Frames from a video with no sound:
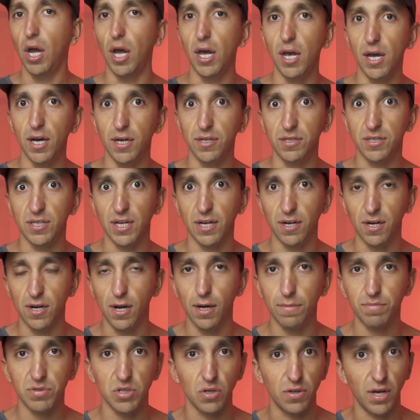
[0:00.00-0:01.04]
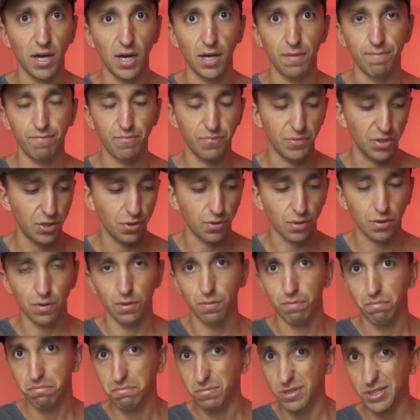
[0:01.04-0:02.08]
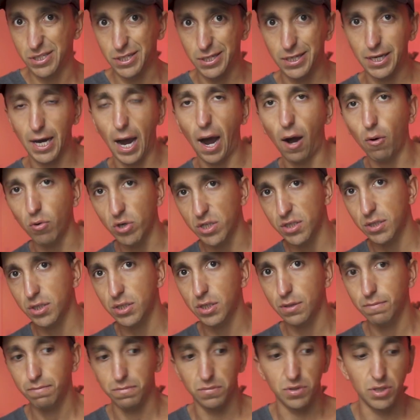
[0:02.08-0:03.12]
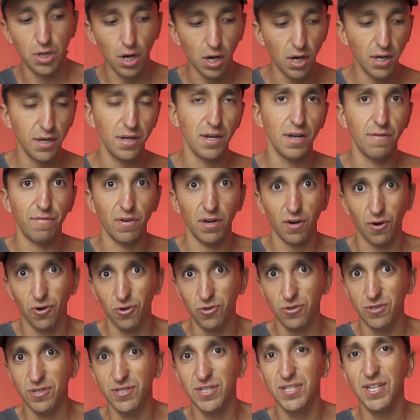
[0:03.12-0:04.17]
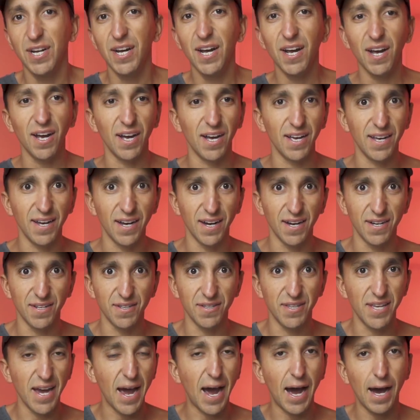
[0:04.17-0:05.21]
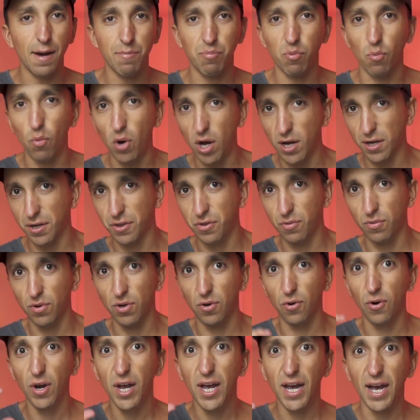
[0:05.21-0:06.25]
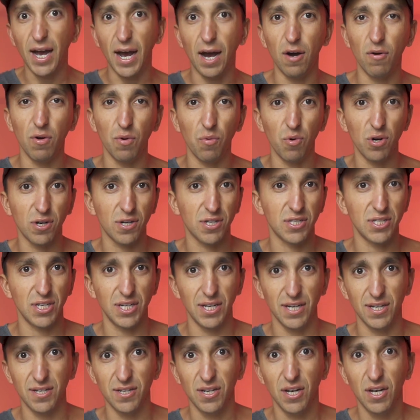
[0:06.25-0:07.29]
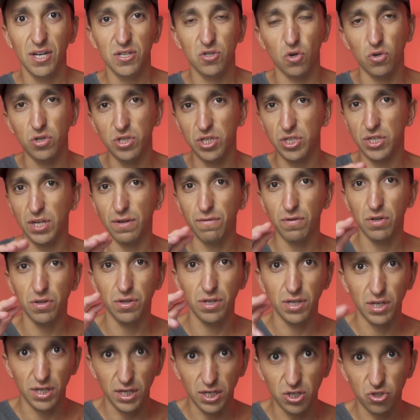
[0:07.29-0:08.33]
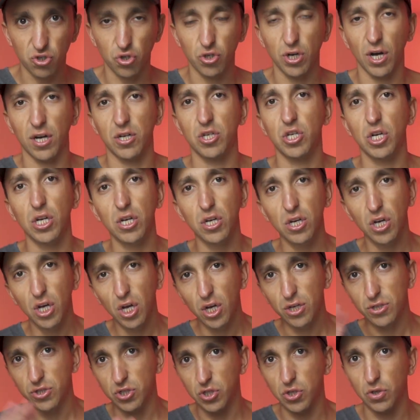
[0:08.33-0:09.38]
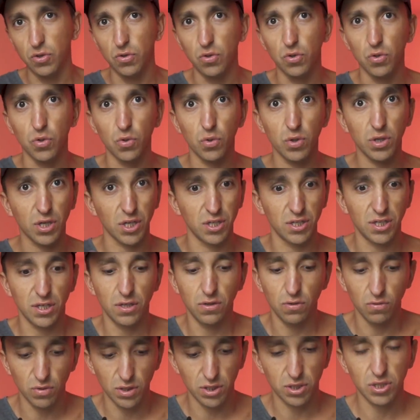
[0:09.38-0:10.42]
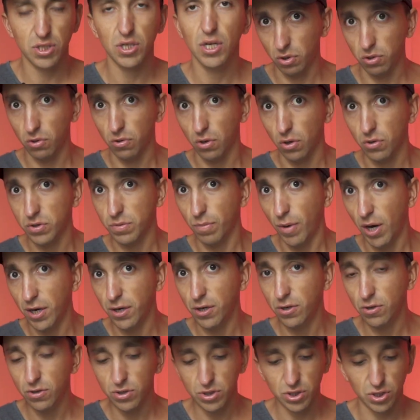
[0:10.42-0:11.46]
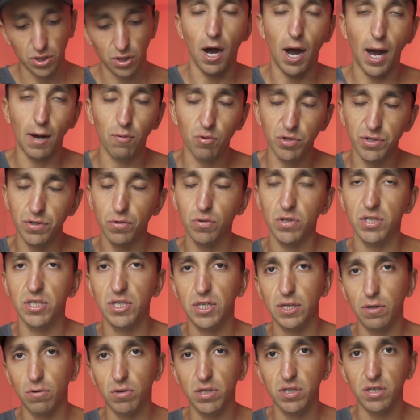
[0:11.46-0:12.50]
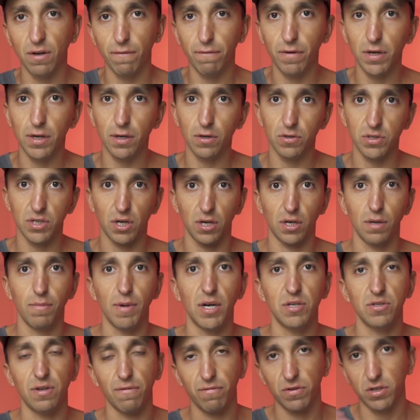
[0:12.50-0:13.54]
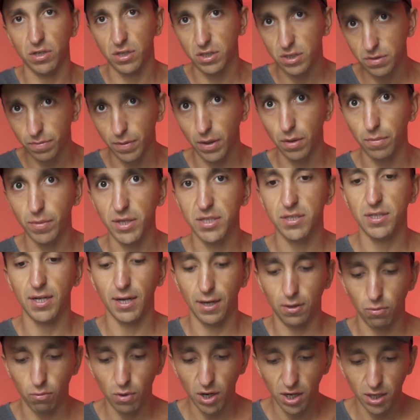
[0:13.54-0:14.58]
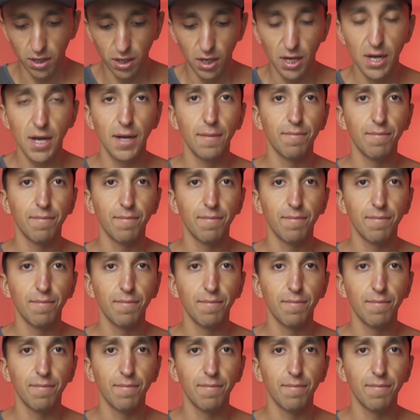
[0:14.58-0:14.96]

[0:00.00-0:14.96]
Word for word: and set it up so that you can see how it's done, if it hurts, and the app walkthrough, how it works, and sort of just give you the introduction to continuous glucose monitors. I will do a series of videos talking about different experiments that I run